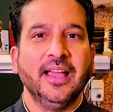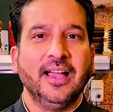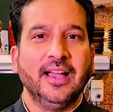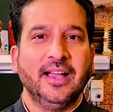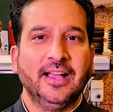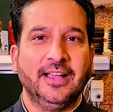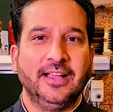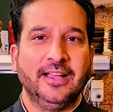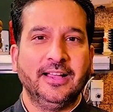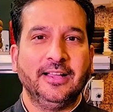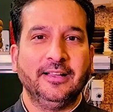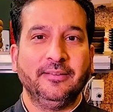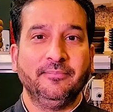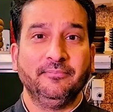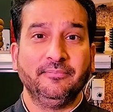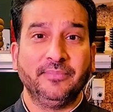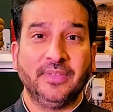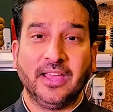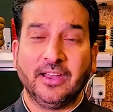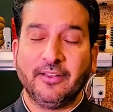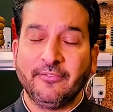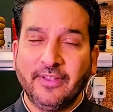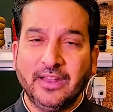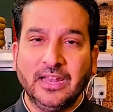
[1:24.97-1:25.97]
Um, they
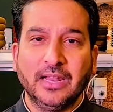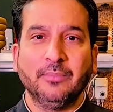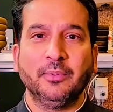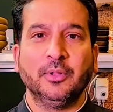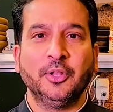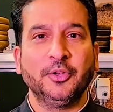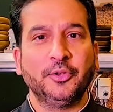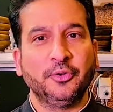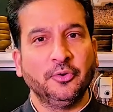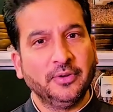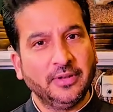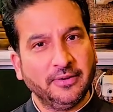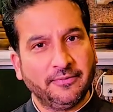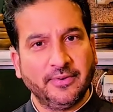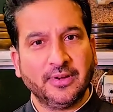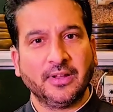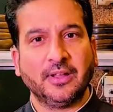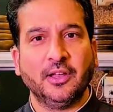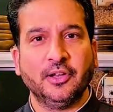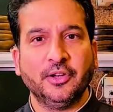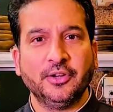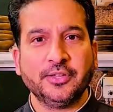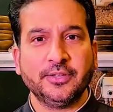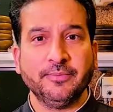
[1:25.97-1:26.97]
are available in two different
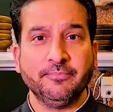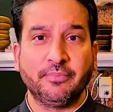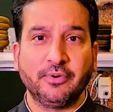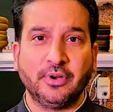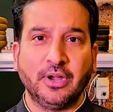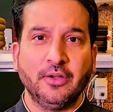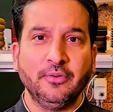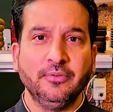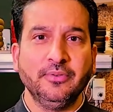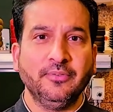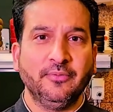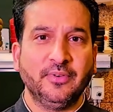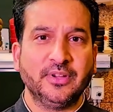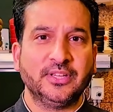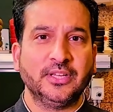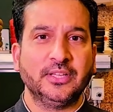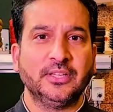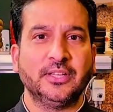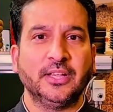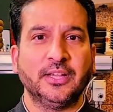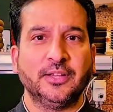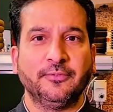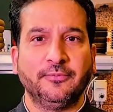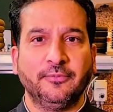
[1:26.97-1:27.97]
colors, brown which
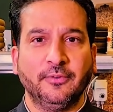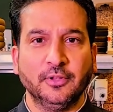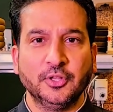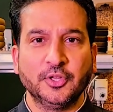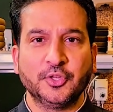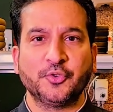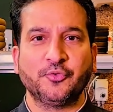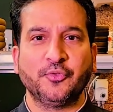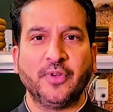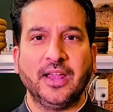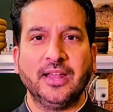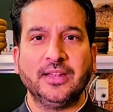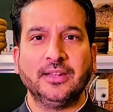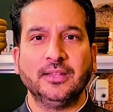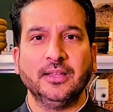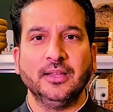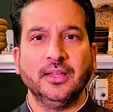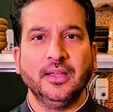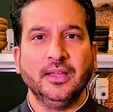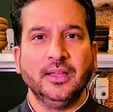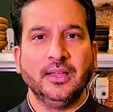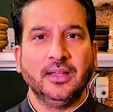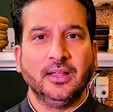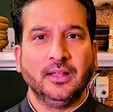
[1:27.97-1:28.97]
is a full strength,
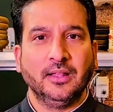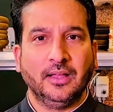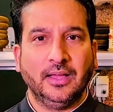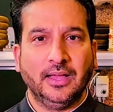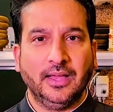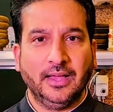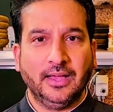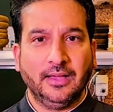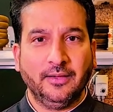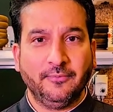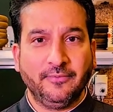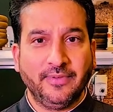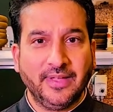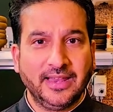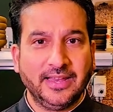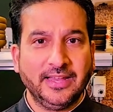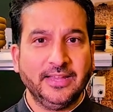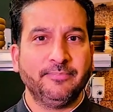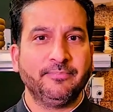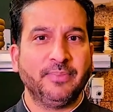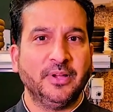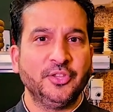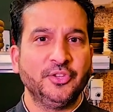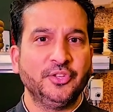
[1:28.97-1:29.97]
uh, very
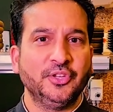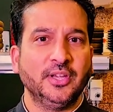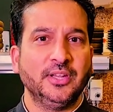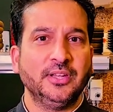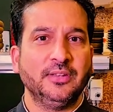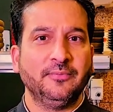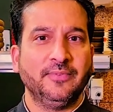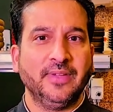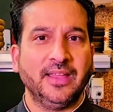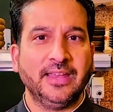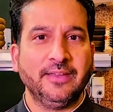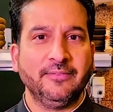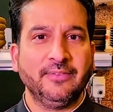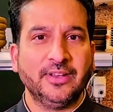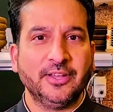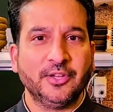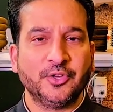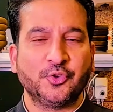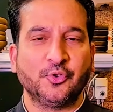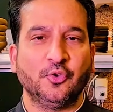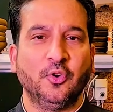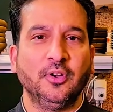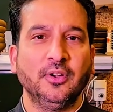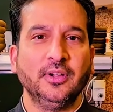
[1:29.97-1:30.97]
pungent, very very
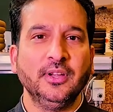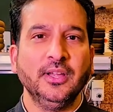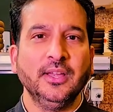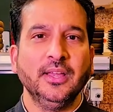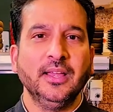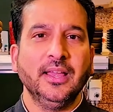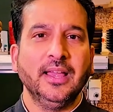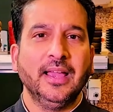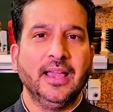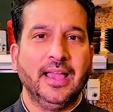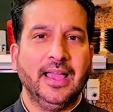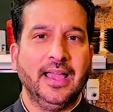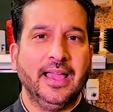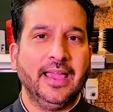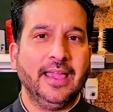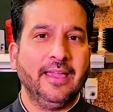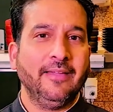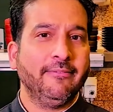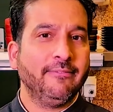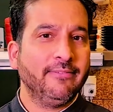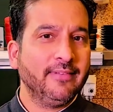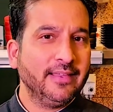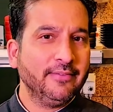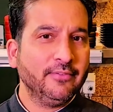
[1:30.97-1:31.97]
strong uh,
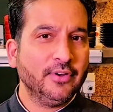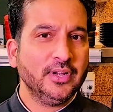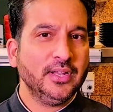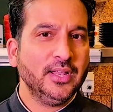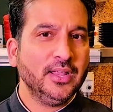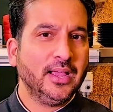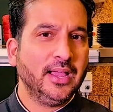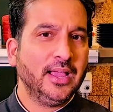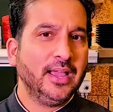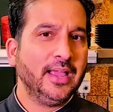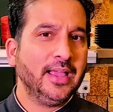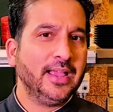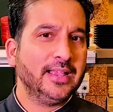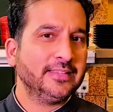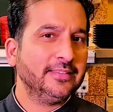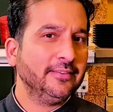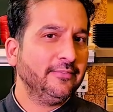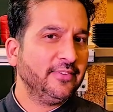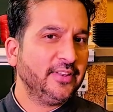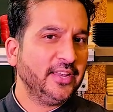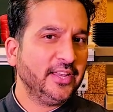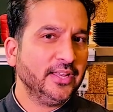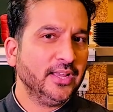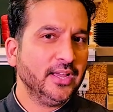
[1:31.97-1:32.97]
flavored uh,
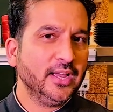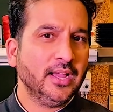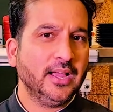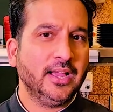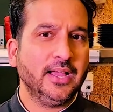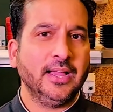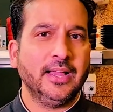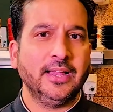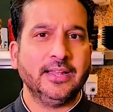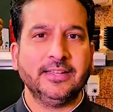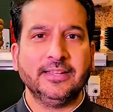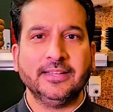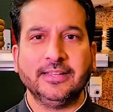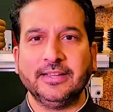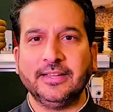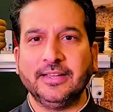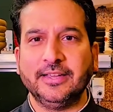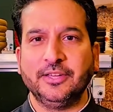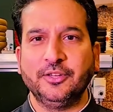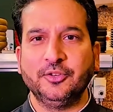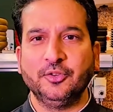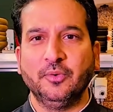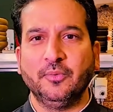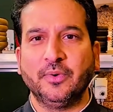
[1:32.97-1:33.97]
asafoetida and uh,
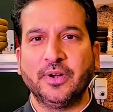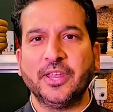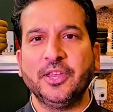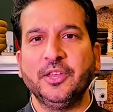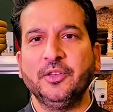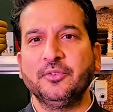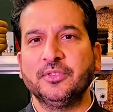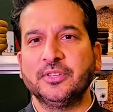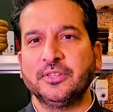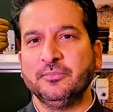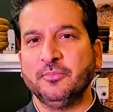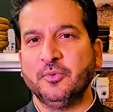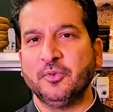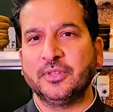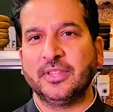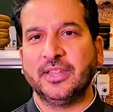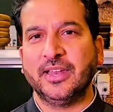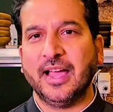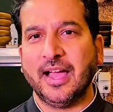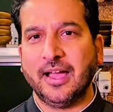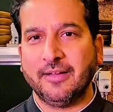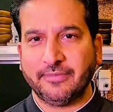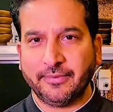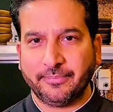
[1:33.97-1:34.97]
you don't want to use it more than
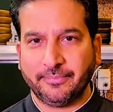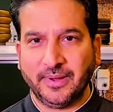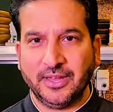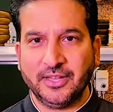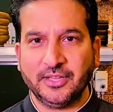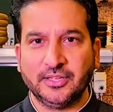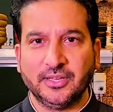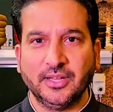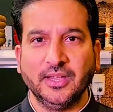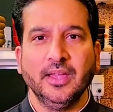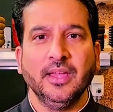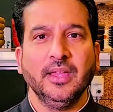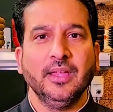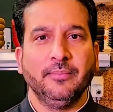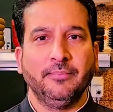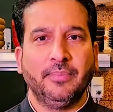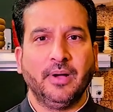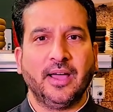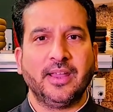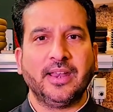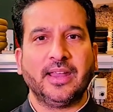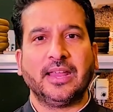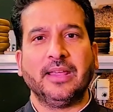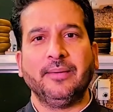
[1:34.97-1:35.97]
half a pinch but
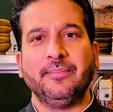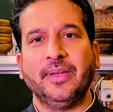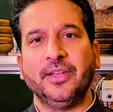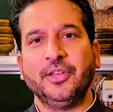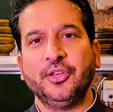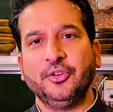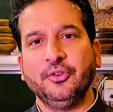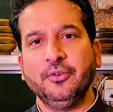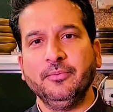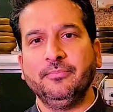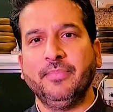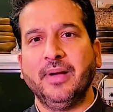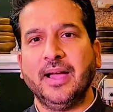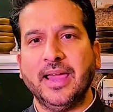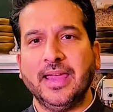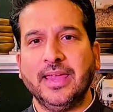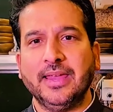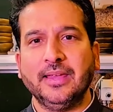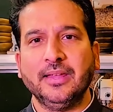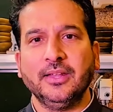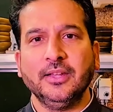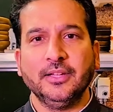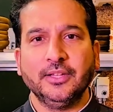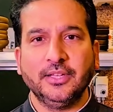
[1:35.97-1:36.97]
I recommend you
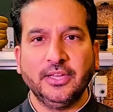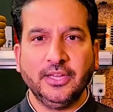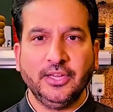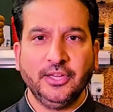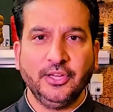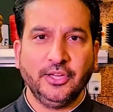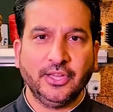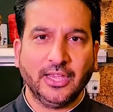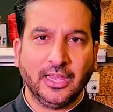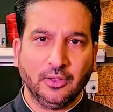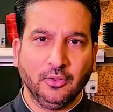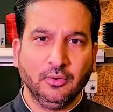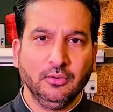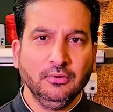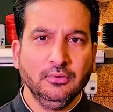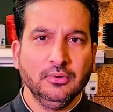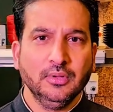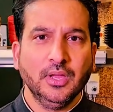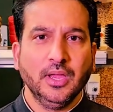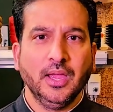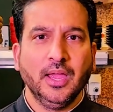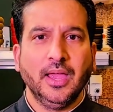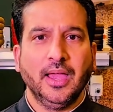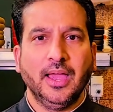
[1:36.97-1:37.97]
buying the yellow
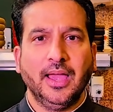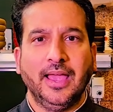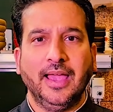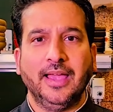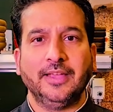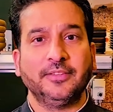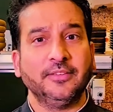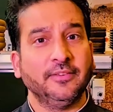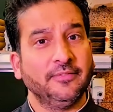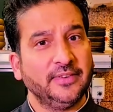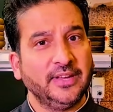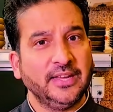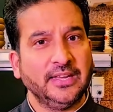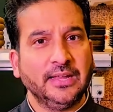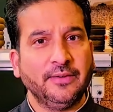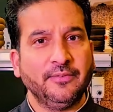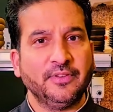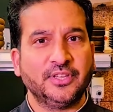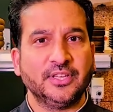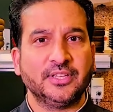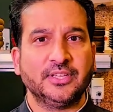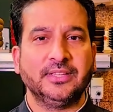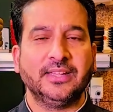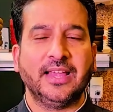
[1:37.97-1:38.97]
asafoetida, uh,
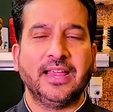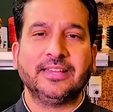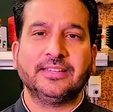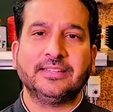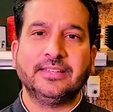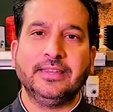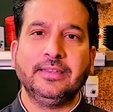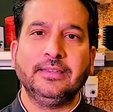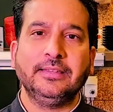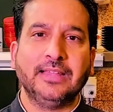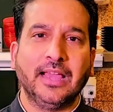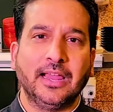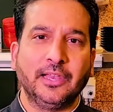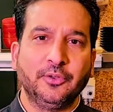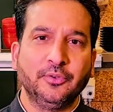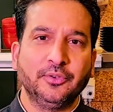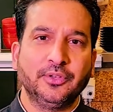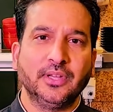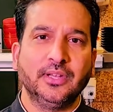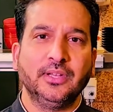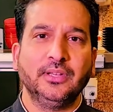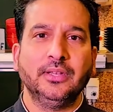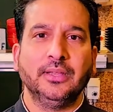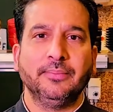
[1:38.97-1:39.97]
which is nicely
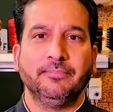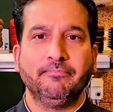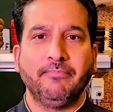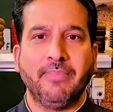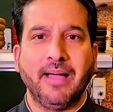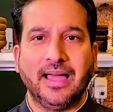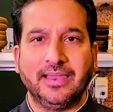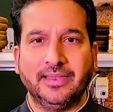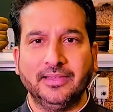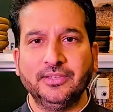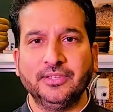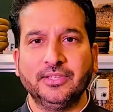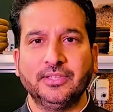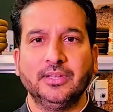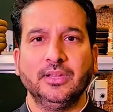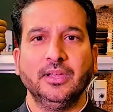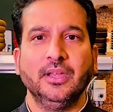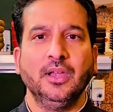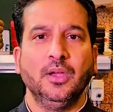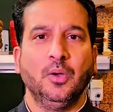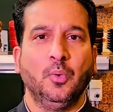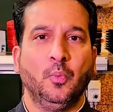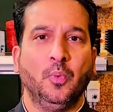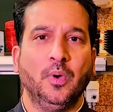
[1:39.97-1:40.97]
diluted, balanced
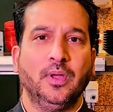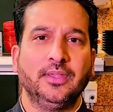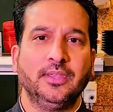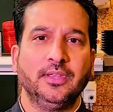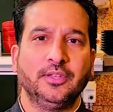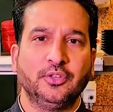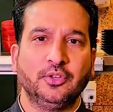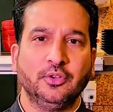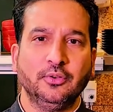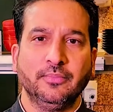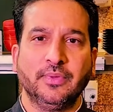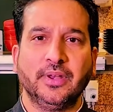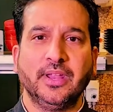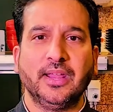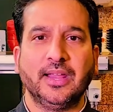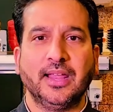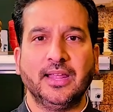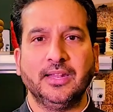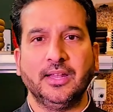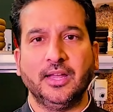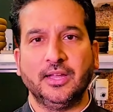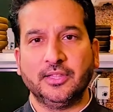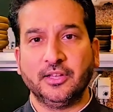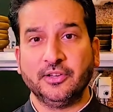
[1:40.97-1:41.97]
with the turmeric
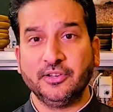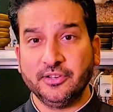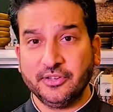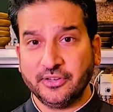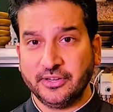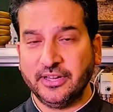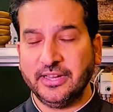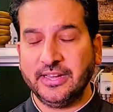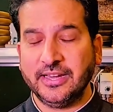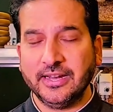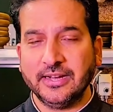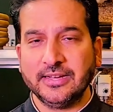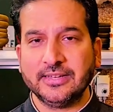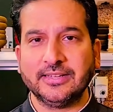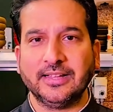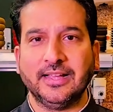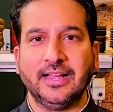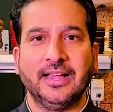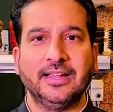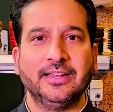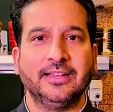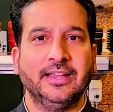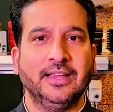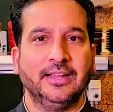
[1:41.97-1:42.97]
and other ingredients,
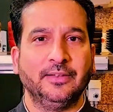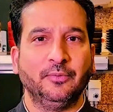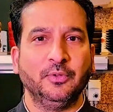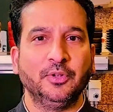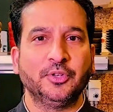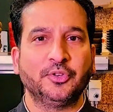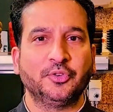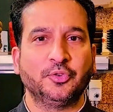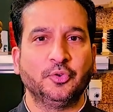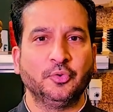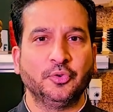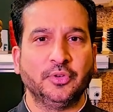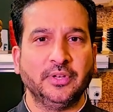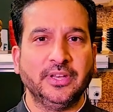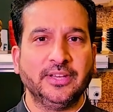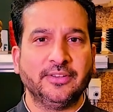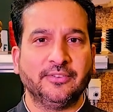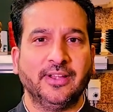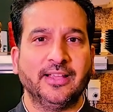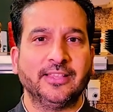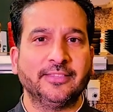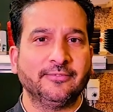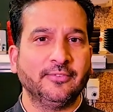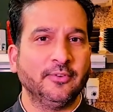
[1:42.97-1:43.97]
and it will totally
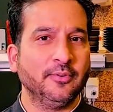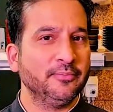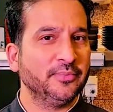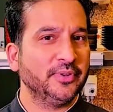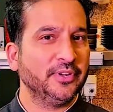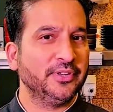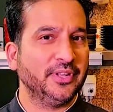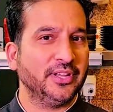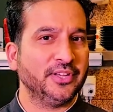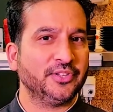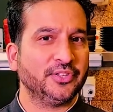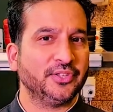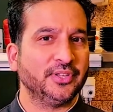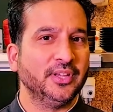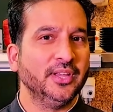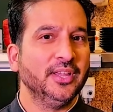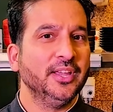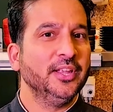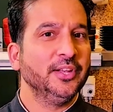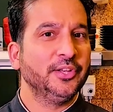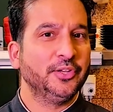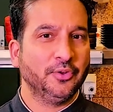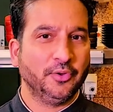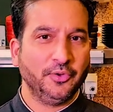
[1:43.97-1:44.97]
transform the dish
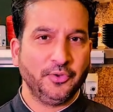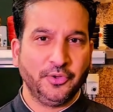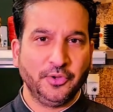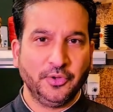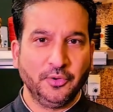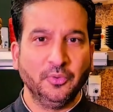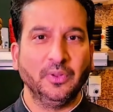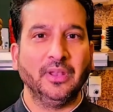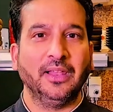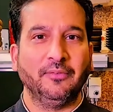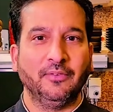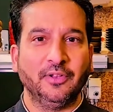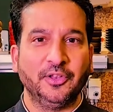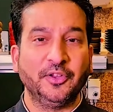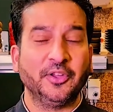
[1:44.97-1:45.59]
to a new level.